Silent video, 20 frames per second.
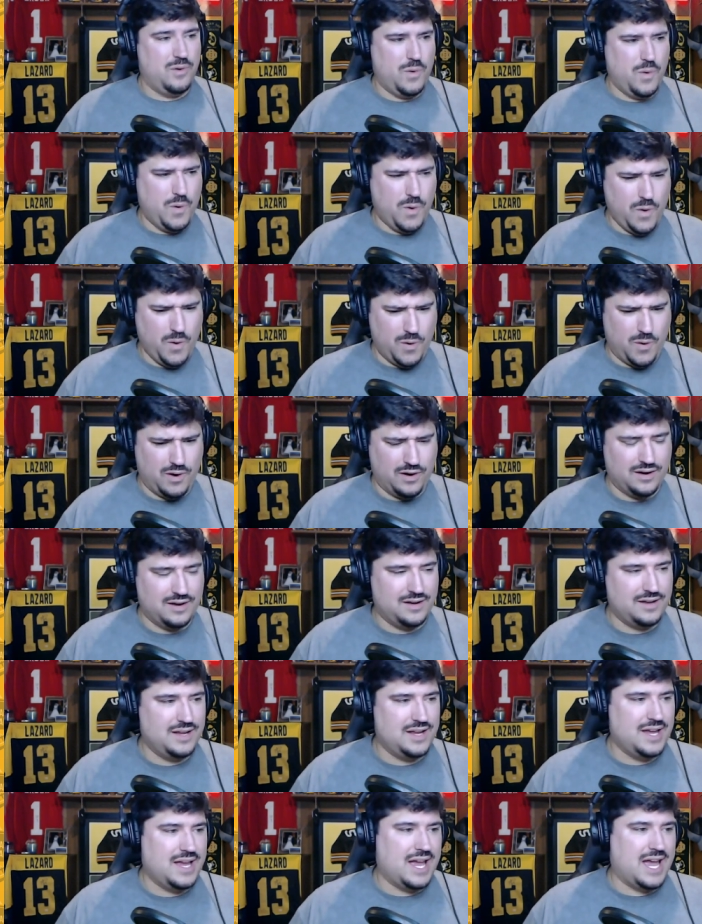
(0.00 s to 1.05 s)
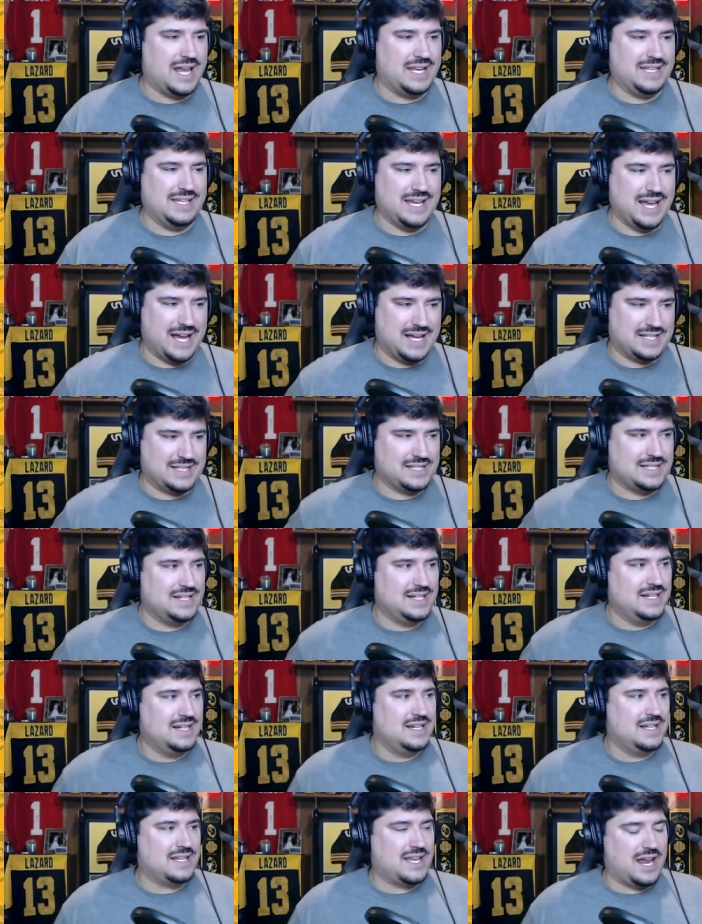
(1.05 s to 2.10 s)
Woo! And yes,
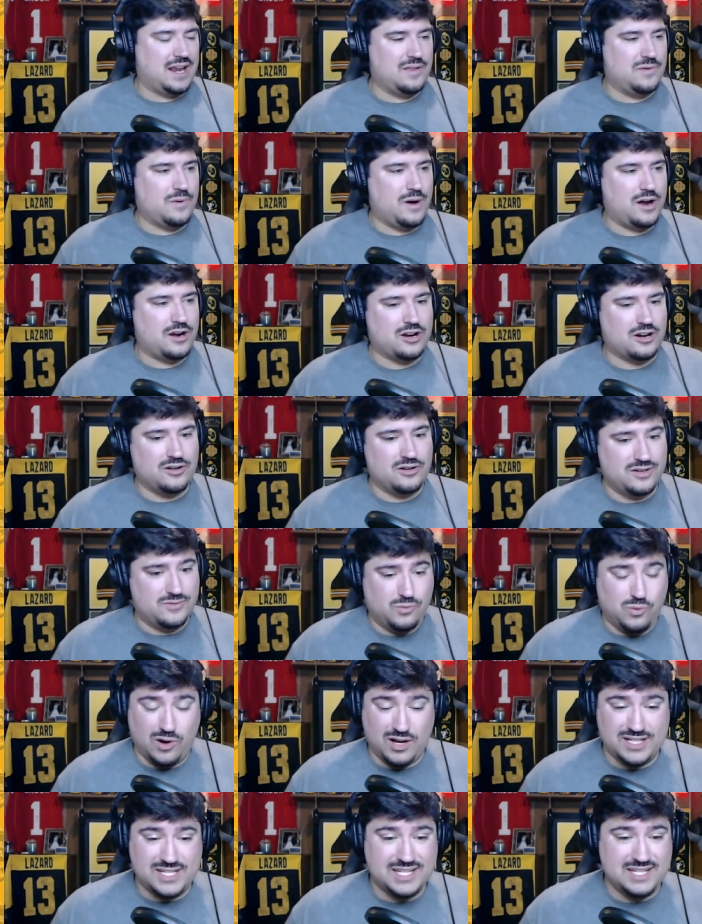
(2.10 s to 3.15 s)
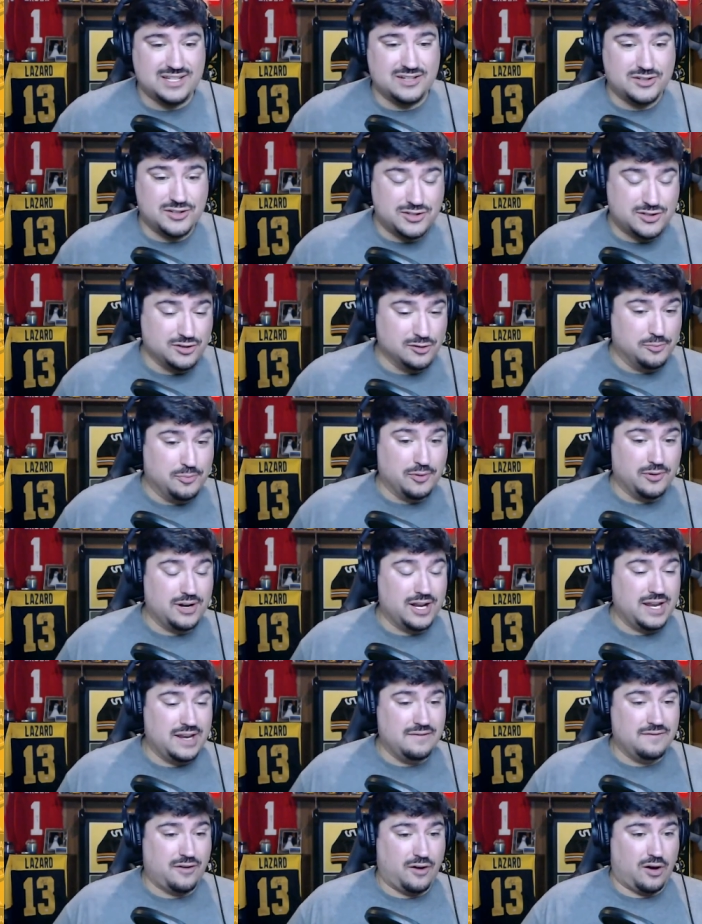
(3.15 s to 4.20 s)
Kenneth Walker wasn't super
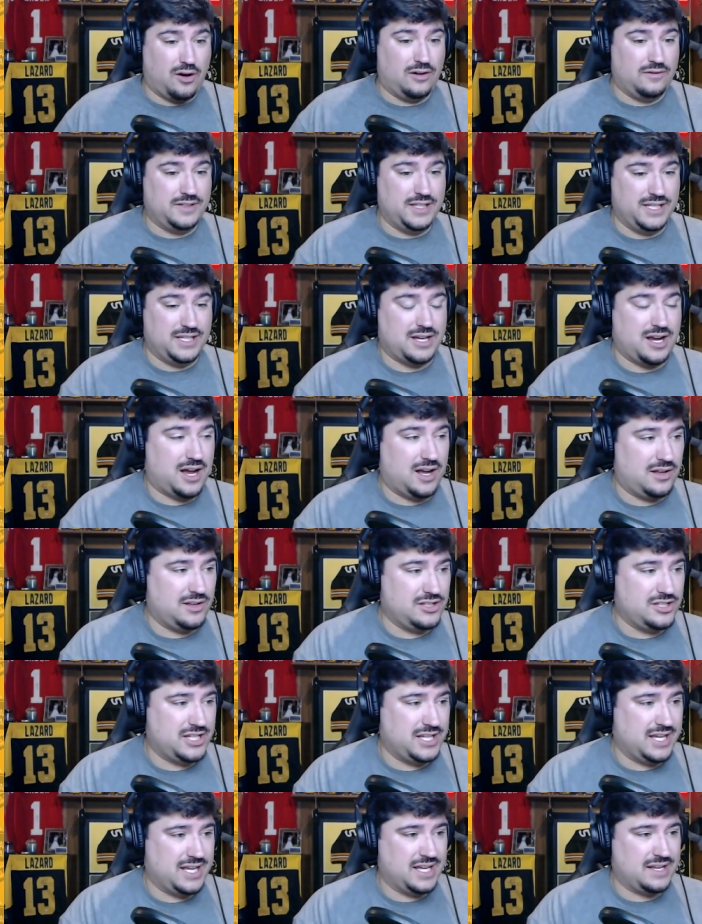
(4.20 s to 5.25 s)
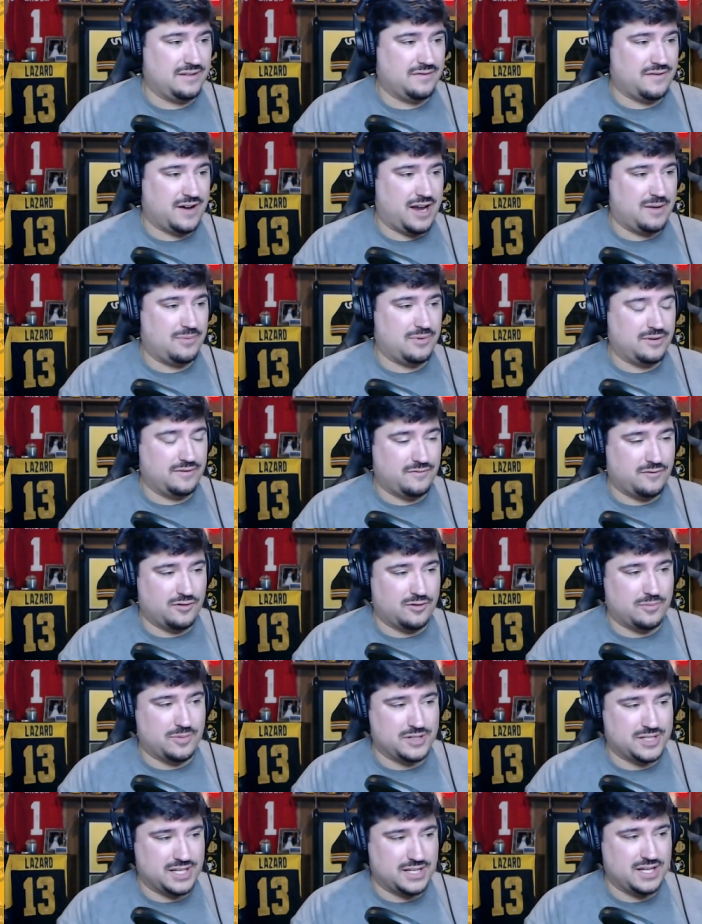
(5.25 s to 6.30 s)
involved in college. He had a
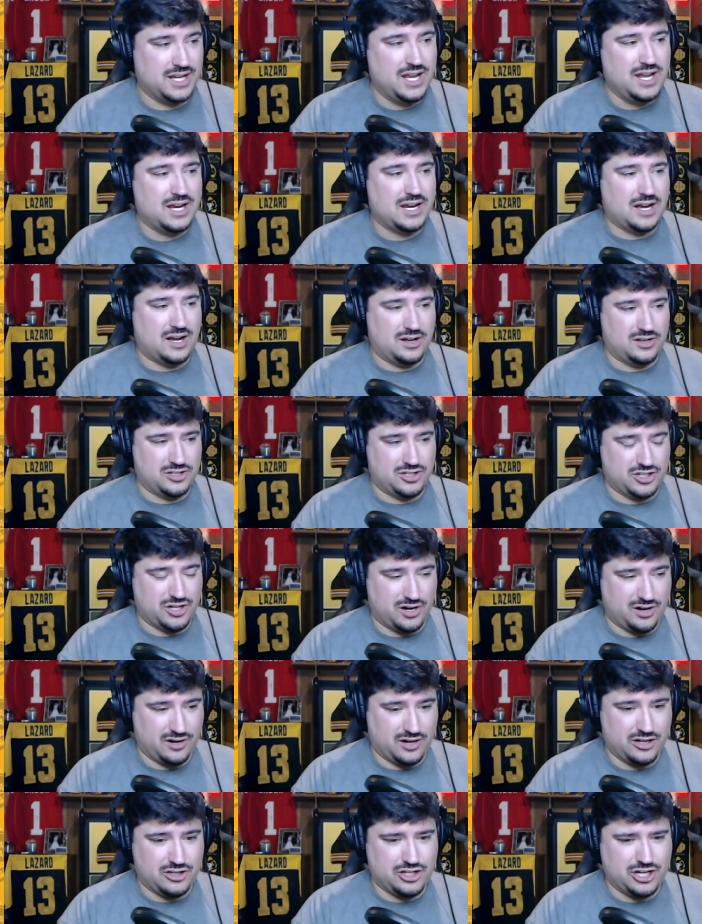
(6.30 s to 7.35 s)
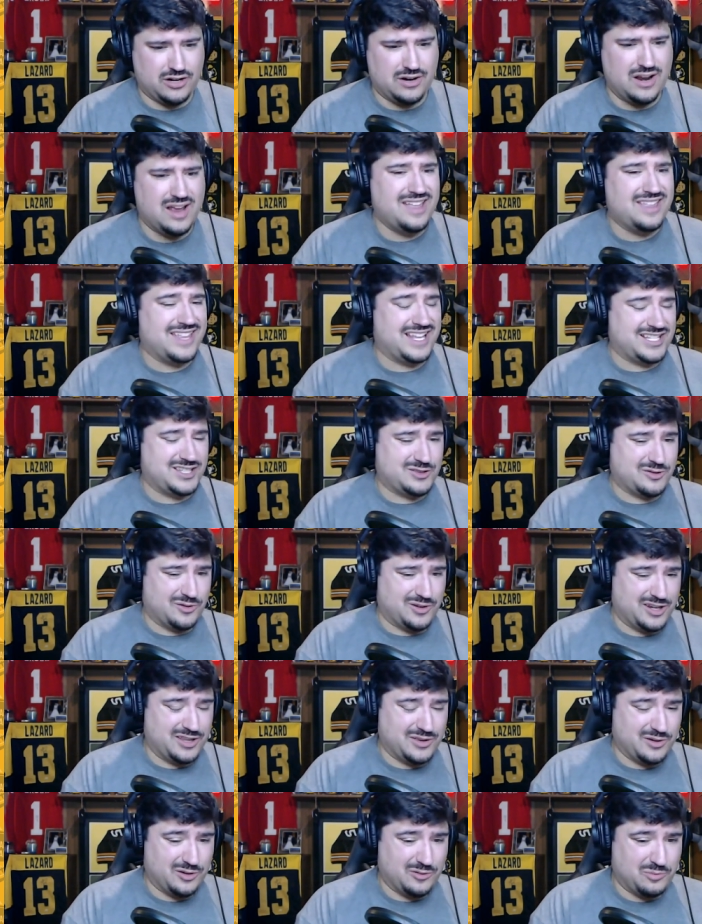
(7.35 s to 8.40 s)
5.4% college target share. That's
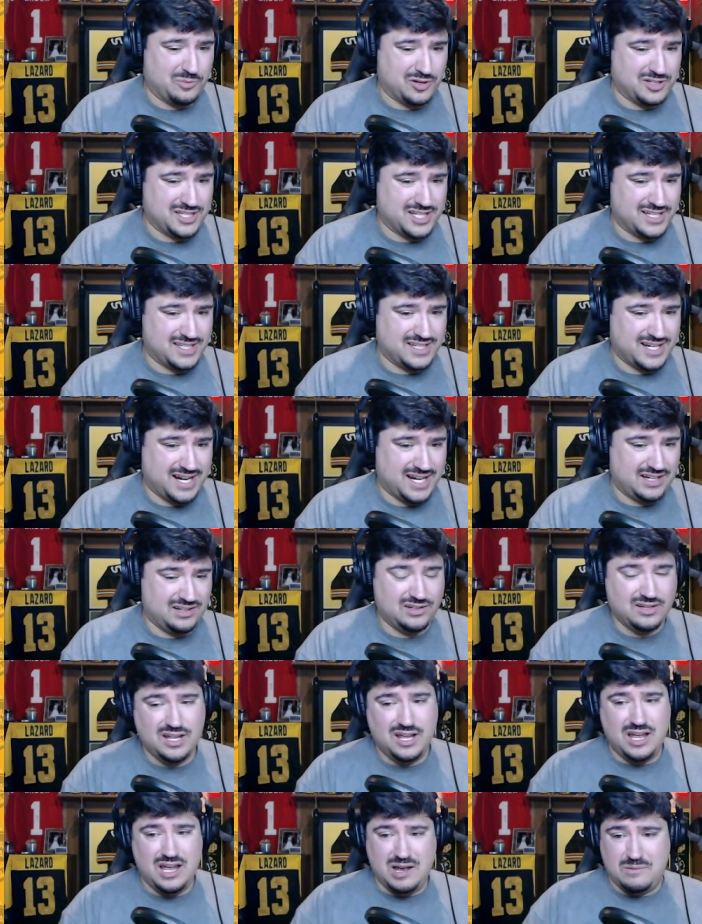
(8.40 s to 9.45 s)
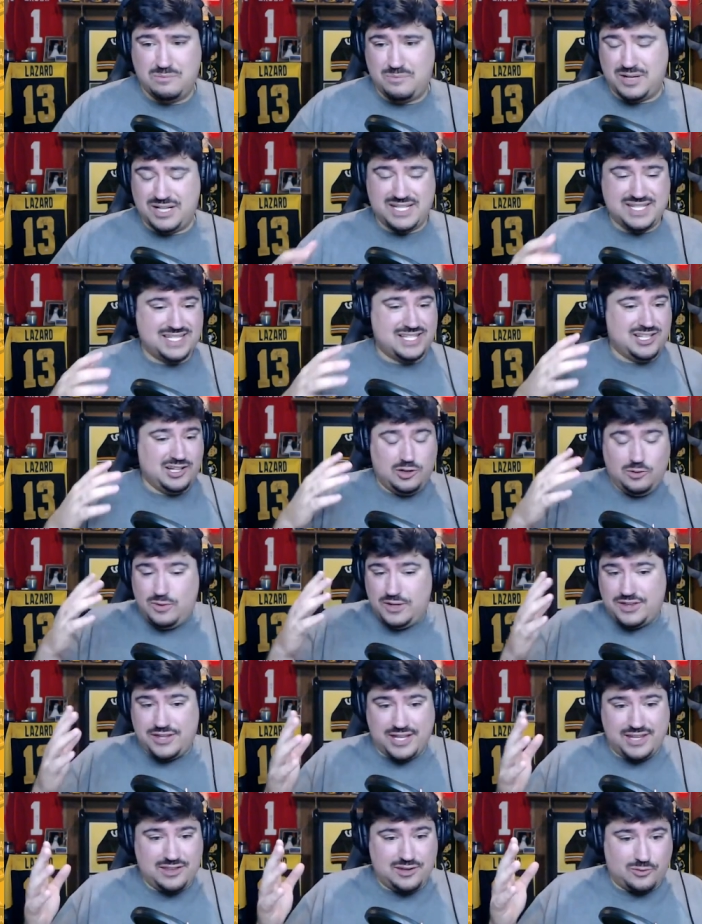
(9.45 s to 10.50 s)
33rd percentile, but it's still
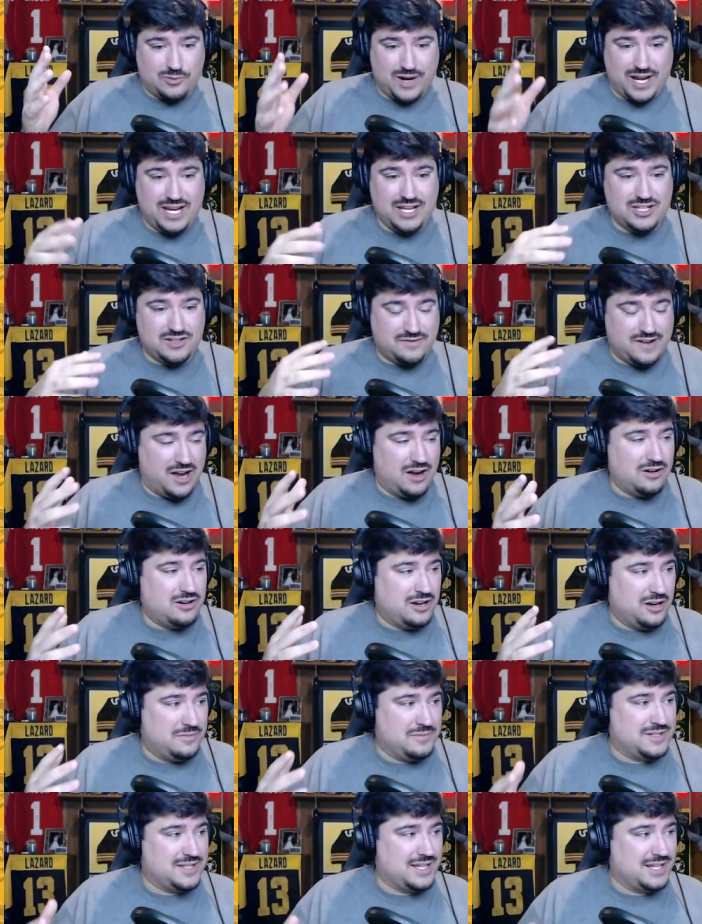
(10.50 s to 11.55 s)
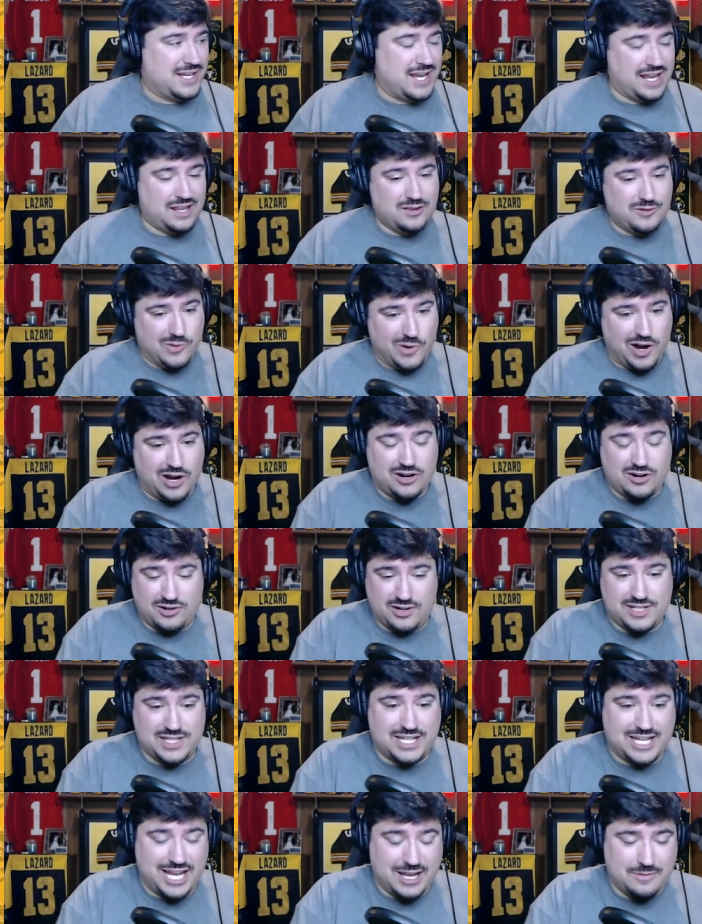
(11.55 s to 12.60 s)
within the range of outcomes that Kenneth Walker
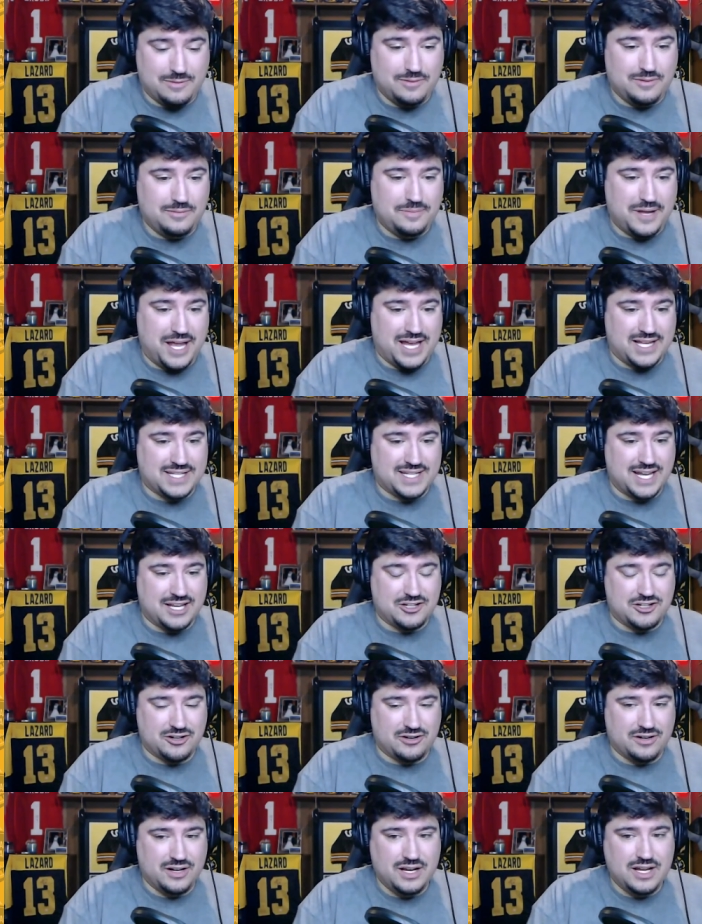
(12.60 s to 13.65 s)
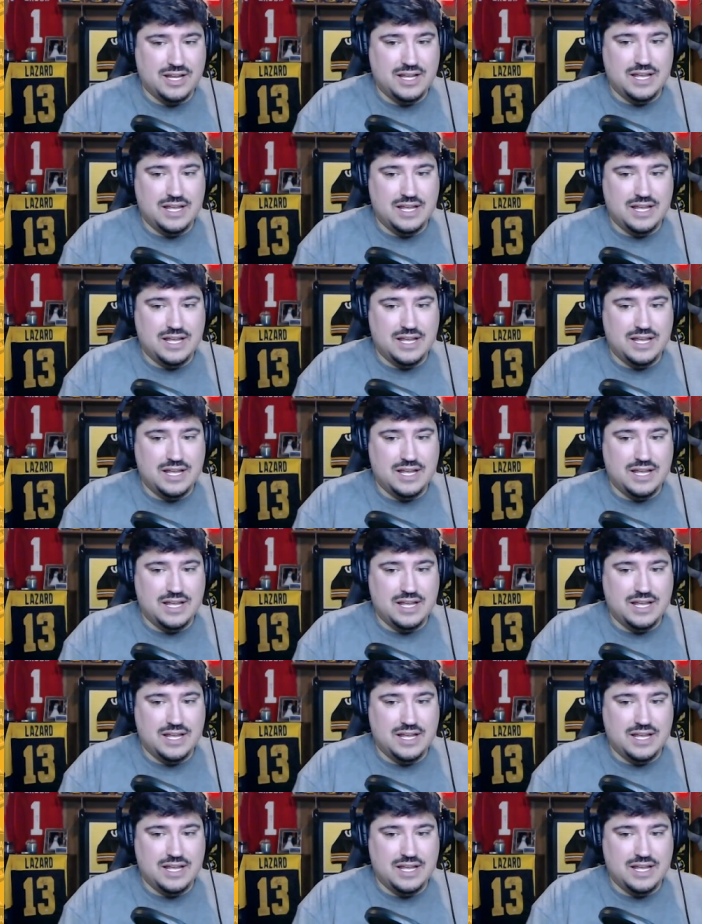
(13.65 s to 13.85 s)
is a capable pass catcher.